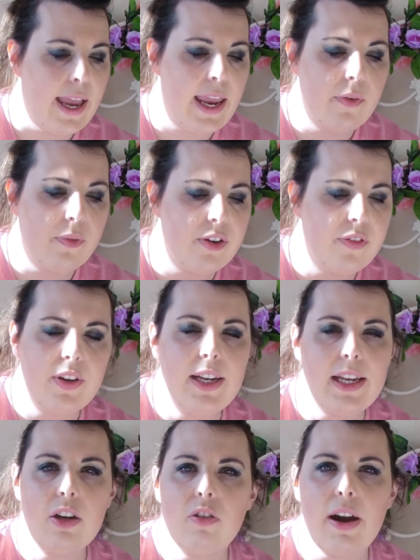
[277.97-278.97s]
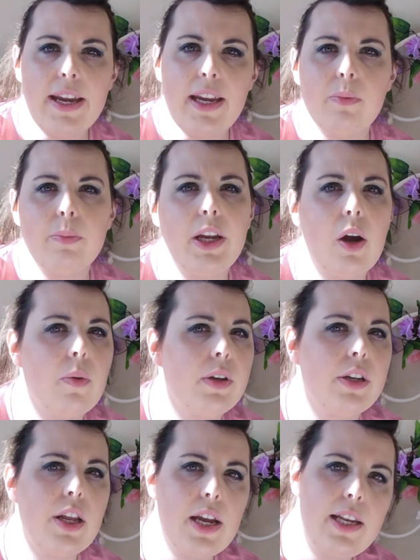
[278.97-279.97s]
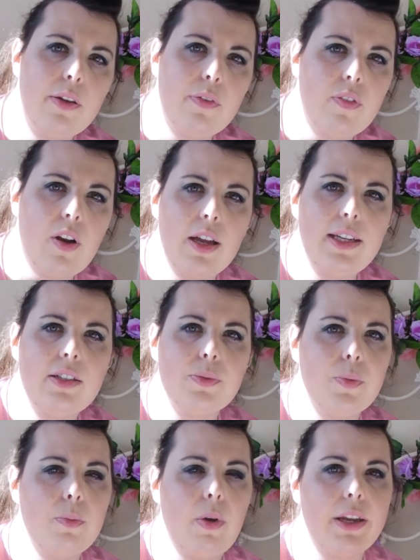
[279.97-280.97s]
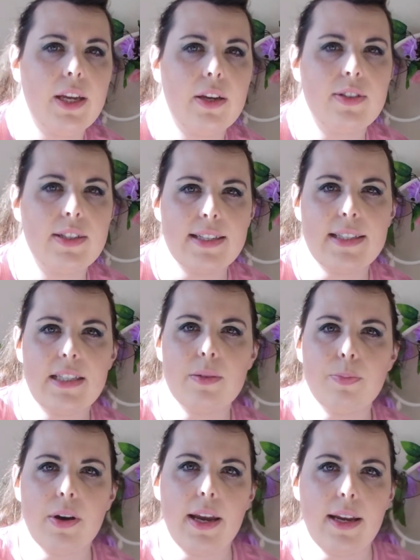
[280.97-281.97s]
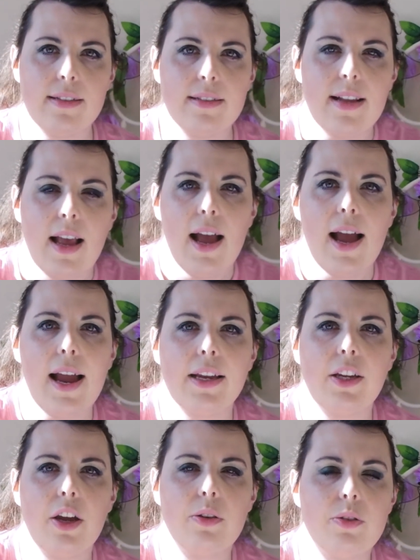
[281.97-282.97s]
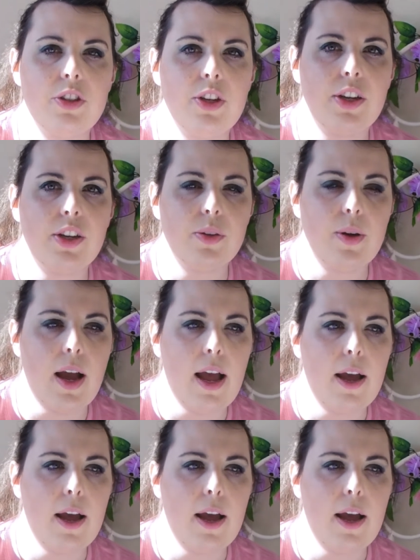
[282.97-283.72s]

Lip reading: If we're feeling great and we go on an earlier flight, we might go to Disney Springs and go to